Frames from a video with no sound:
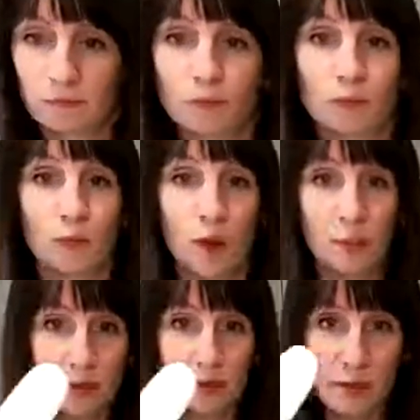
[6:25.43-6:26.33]

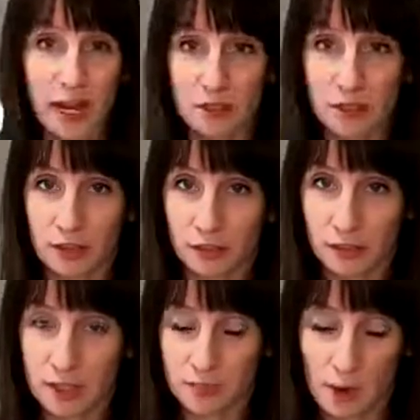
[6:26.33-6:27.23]
rubber spatula for
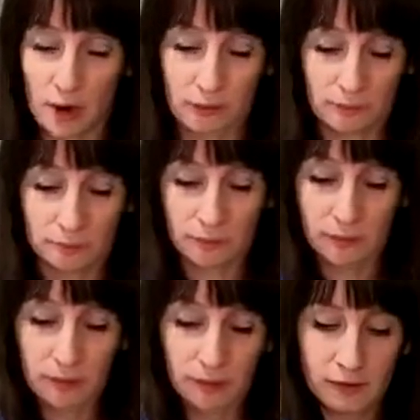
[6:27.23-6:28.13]
this part.
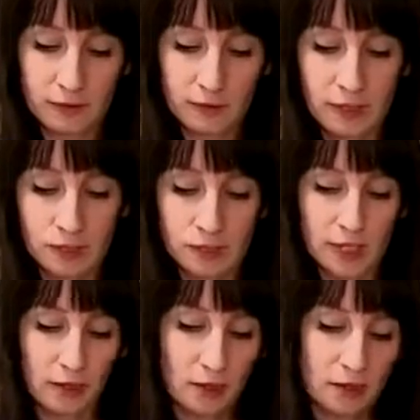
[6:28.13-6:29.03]
Make sure you
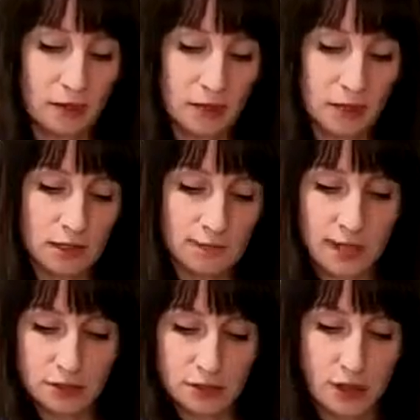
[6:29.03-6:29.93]
get all of
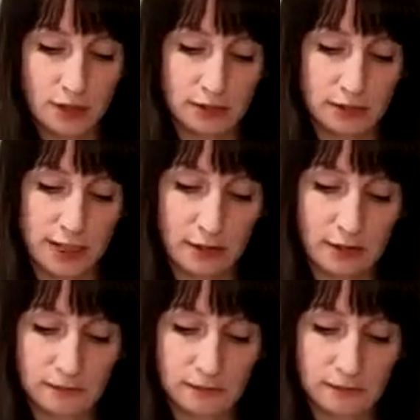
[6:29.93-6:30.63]
that chocolate out.